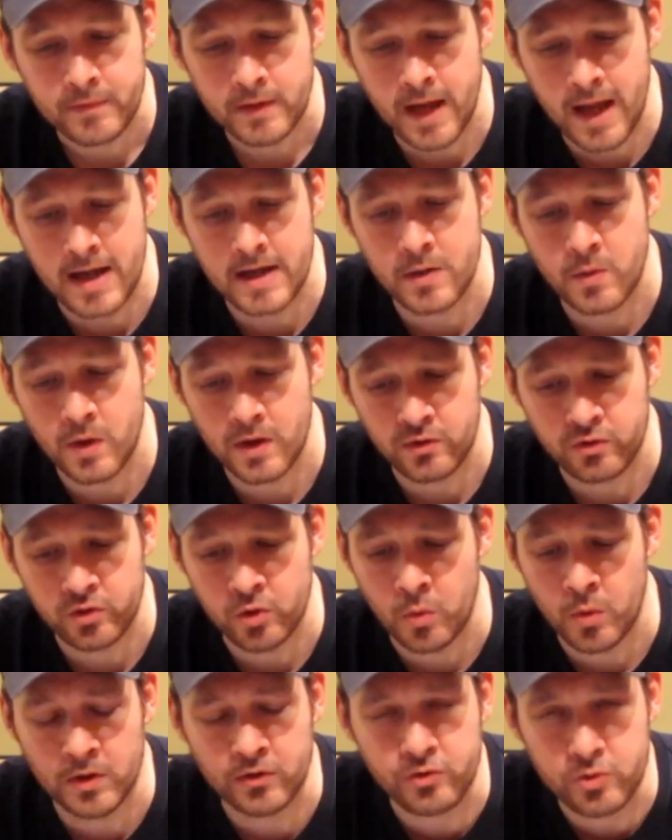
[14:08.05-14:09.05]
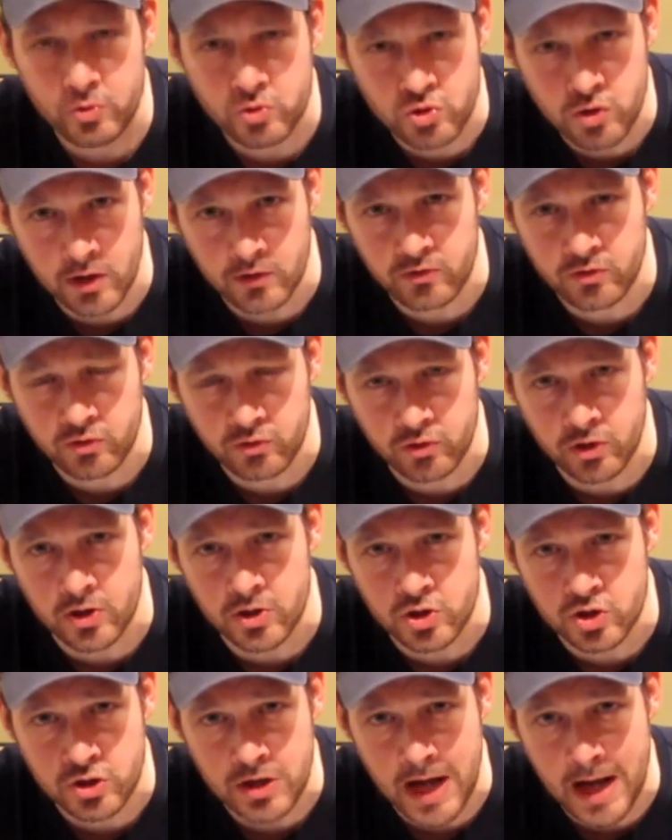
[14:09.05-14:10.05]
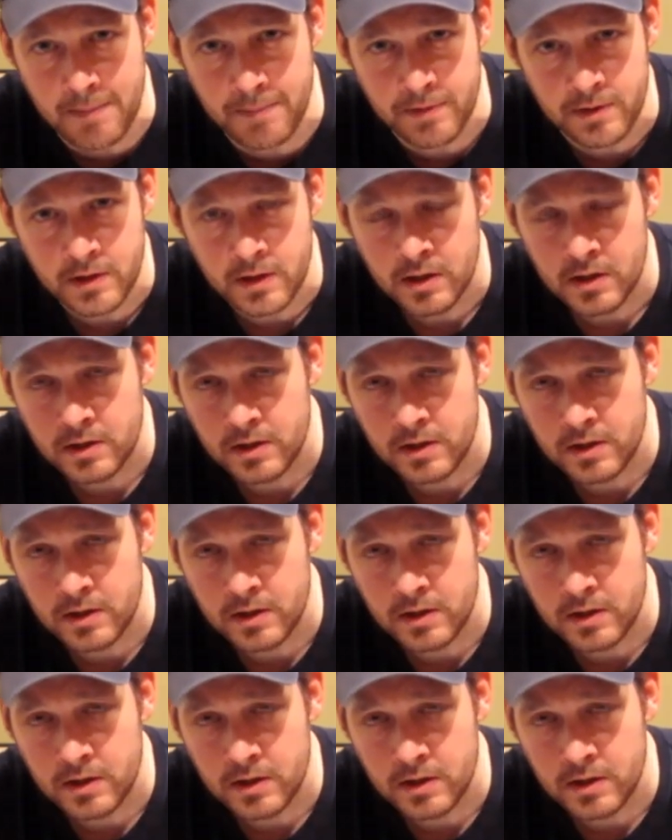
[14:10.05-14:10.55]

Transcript: Anyway, so once you trust a certain shop,